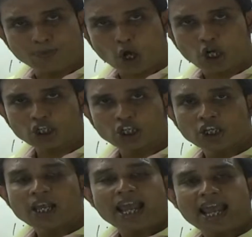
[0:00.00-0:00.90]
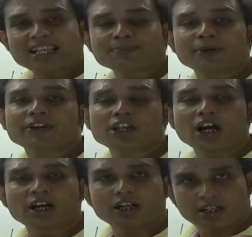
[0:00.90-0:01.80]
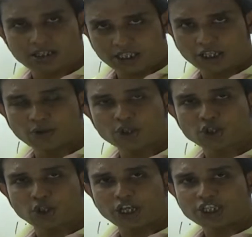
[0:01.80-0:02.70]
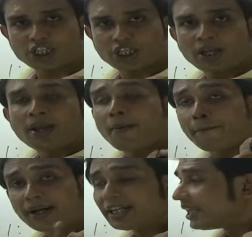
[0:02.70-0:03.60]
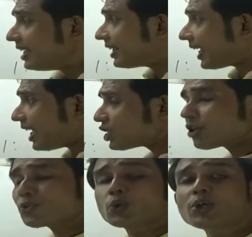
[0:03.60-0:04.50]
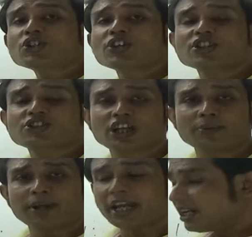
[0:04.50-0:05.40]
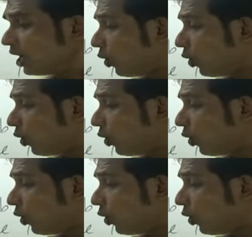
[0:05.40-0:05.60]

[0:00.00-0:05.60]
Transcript: block as per your choice. But in case of switch case statement,